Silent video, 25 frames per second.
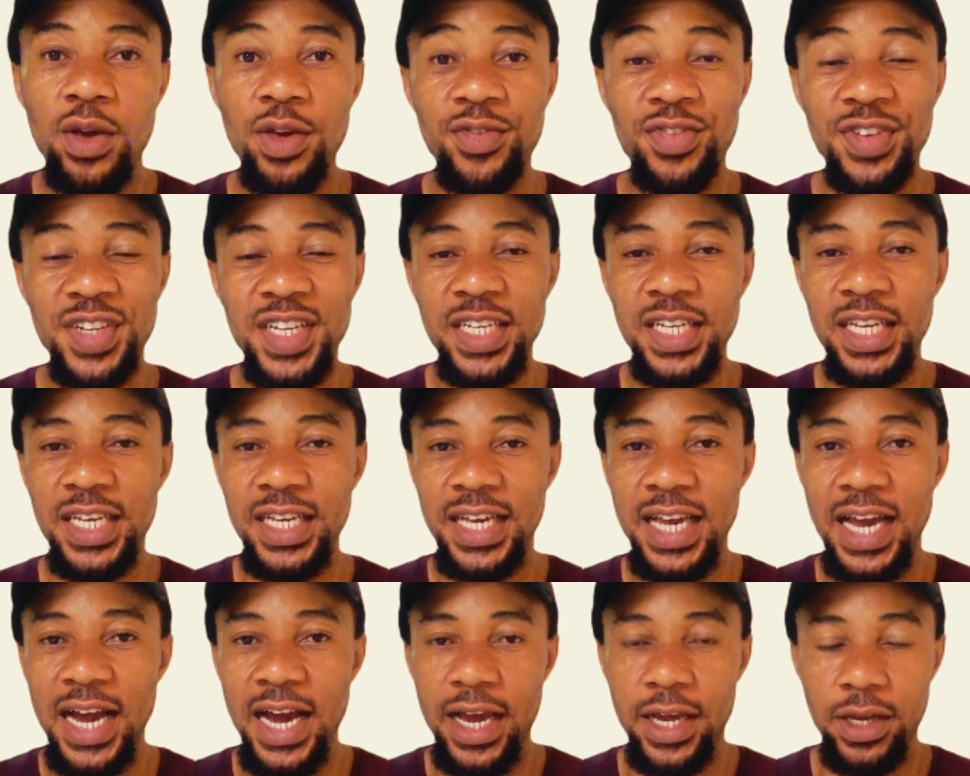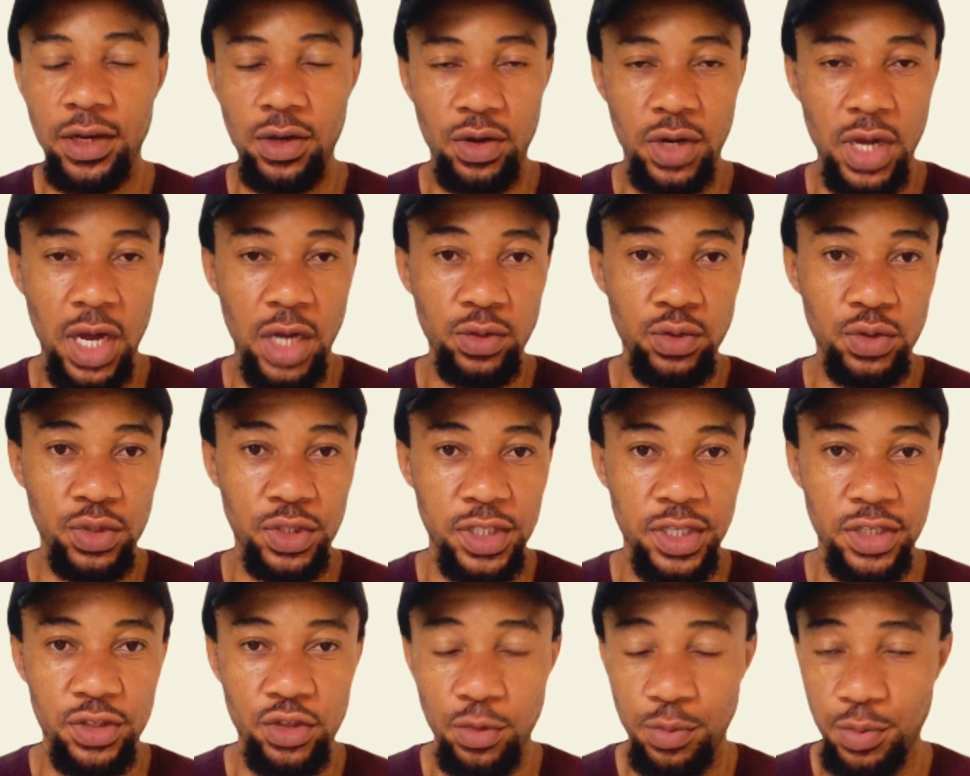if you need a guide on how to
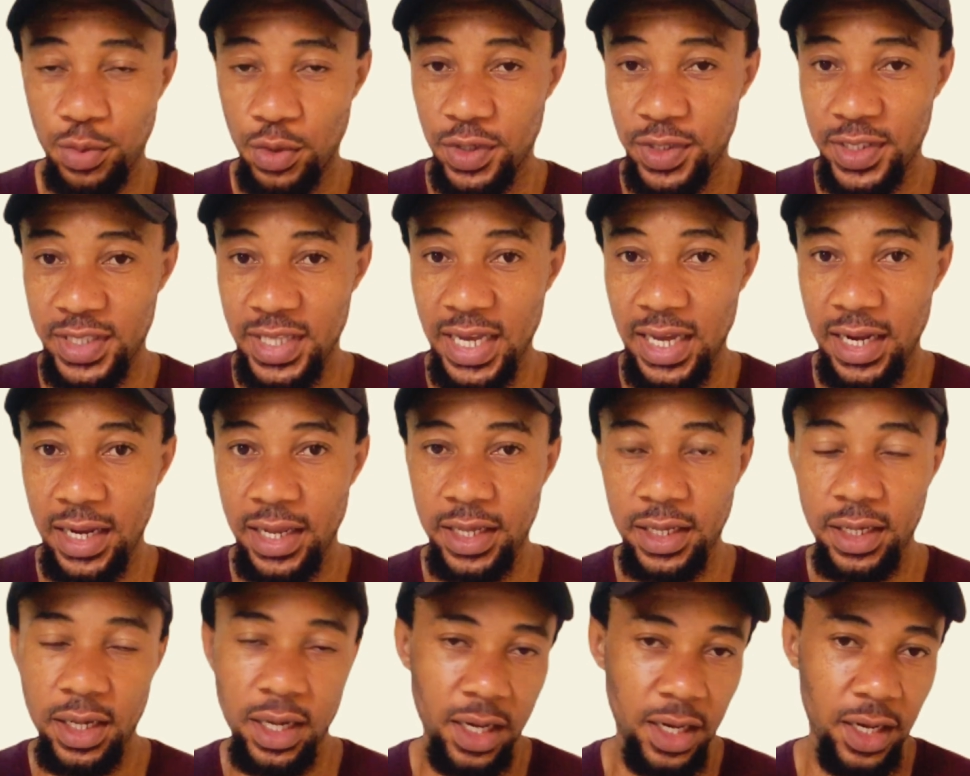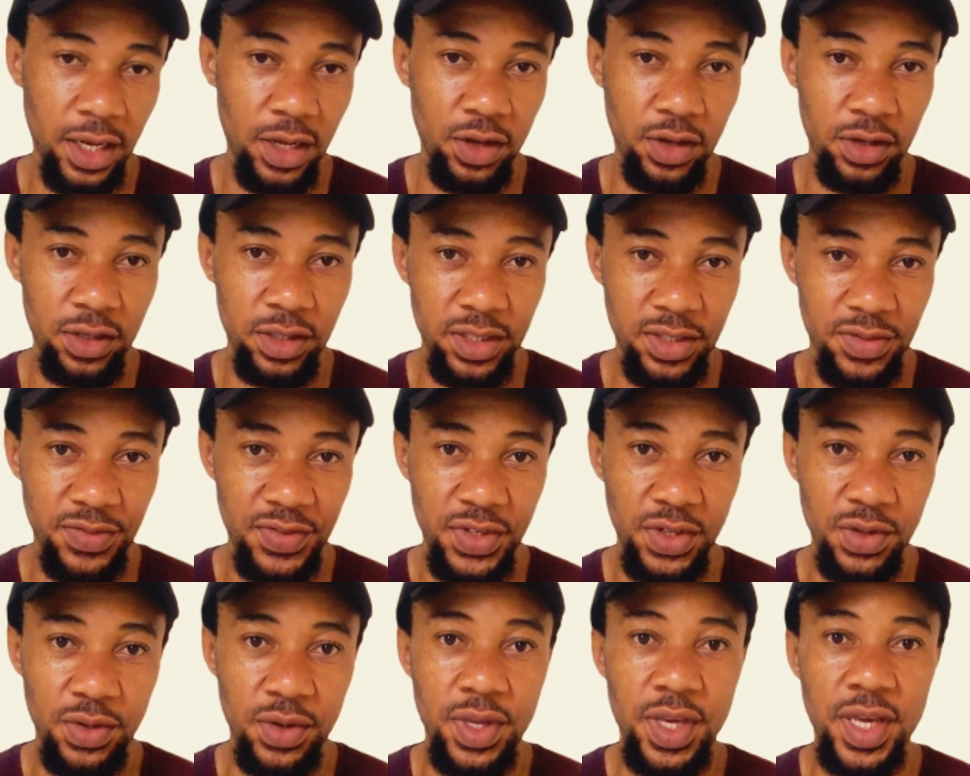set up your Starlink, click on this
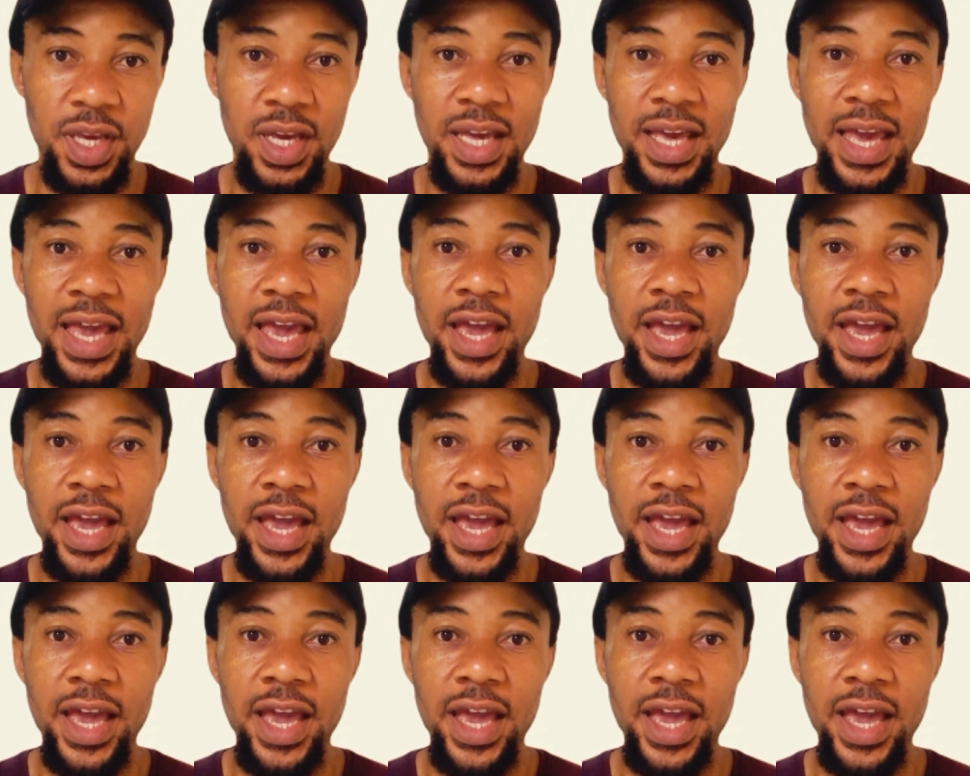video here.